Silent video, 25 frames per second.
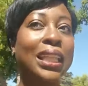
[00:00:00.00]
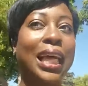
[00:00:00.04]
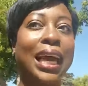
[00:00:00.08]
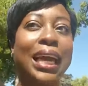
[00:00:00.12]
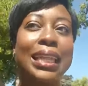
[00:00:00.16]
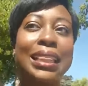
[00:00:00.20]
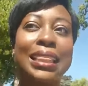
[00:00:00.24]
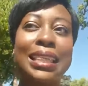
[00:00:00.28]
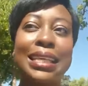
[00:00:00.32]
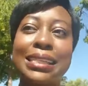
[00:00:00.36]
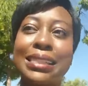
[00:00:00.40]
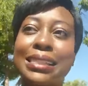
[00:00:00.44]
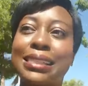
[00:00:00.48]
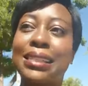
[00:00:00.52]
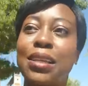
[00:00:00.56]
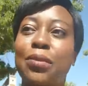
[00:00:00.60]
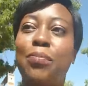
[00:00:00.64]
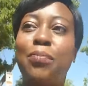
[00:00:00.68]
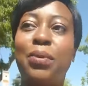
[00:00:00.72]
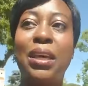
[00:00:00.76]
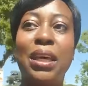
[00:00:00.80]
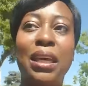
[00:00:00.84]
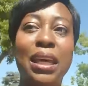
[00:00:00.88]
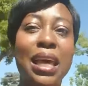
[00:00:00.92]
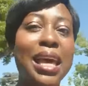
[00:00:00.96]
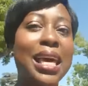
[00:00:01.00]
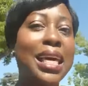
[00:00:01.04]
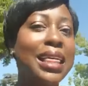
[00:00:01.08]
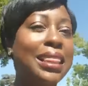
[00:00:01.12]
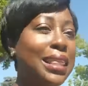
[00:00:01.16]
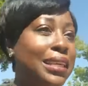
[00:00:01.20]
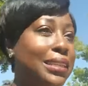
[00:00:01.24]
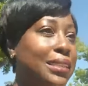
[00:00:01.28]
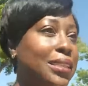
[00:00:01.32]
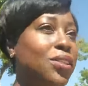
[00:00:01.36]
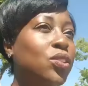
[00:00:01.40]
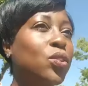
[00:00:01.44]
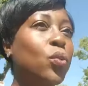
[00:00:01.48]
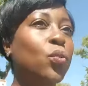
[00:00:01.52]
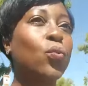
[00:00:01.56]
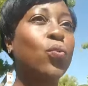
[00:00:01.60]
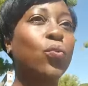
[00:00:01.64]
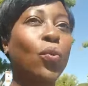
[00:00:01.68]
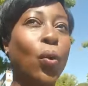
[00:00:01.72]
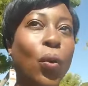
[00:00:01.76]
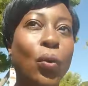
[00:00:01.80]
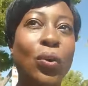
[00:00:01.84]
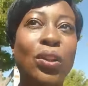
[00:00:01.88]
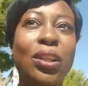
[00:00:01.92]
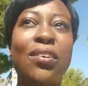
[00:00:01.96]
Like, this could be, this is a
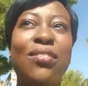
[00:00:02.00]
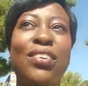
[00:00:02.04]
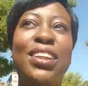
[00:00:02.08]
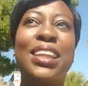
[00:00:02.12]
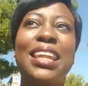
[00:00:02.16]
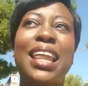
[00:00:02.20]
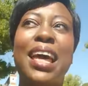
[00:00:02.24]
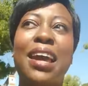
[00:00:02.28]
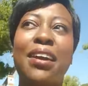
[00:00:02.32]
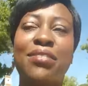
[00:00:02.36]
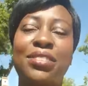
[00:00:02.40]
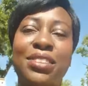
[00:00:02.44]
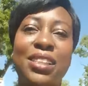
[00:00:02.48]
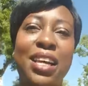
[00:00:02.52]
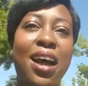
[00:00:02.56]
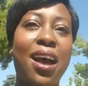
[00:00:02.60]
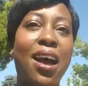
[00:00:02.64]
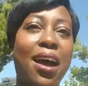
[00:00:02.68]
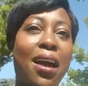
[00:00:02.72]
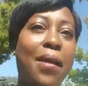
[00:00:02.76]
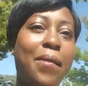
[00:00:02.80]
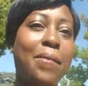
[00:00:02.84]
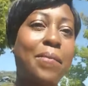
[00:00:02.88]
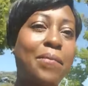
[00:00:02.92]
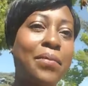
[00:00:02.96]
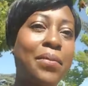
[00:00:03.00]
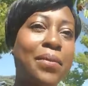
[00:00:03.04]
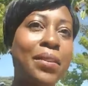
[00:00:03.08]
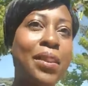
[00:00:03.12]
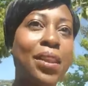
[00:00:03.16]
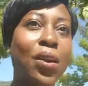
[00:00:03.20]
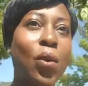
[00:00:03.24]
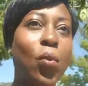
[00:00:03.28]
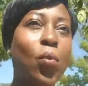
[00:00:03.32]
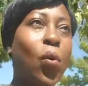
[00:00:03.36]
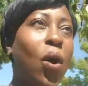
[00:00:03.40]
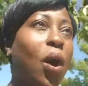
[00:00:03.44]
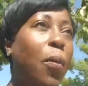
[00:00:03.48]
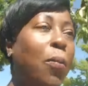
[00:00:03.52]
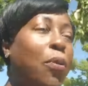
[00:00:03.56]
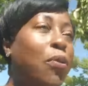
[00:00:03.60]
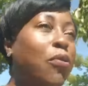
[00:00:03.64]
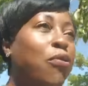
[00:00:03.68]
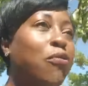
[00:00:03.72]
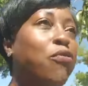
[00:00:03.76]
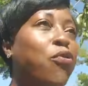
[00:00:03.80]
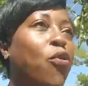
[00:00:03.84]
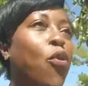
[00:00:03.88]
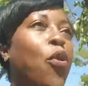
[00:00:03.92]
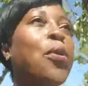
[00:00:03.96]
role of a lifetime, a
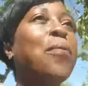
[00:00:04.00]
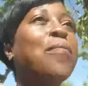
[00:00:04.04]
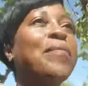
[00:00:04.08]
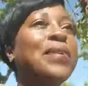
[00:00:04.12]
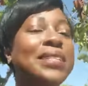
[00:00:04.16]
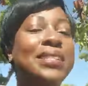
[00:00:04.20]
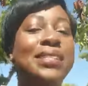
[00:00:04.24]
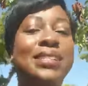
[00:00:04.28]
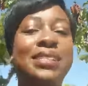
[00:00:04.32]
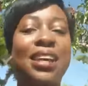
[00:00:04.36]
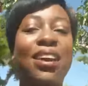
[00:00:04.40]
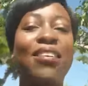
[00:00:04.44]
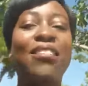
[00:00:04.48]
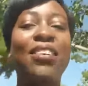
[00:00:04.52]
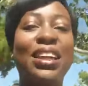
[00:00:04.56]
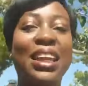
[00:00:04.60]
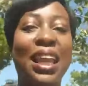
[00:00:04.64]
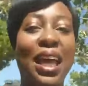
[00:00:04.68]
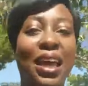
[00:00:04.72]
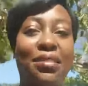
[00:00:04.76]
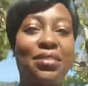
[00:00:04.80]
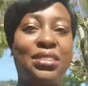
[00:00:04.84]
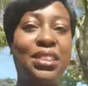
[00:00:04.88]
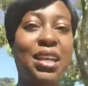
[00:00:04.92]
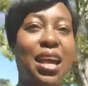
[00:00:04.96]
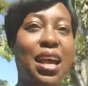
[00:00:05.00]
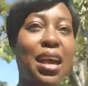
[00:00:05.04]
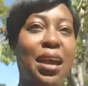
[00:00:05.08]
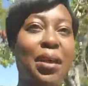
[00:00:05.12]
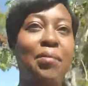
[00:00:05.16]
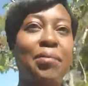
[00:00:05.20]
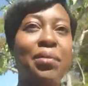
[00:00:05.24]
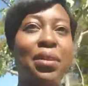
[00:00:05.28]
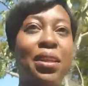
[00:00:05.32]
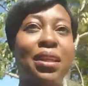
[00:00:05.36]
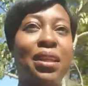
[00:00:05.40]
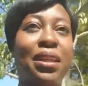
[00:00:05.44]
performance of a lifetime.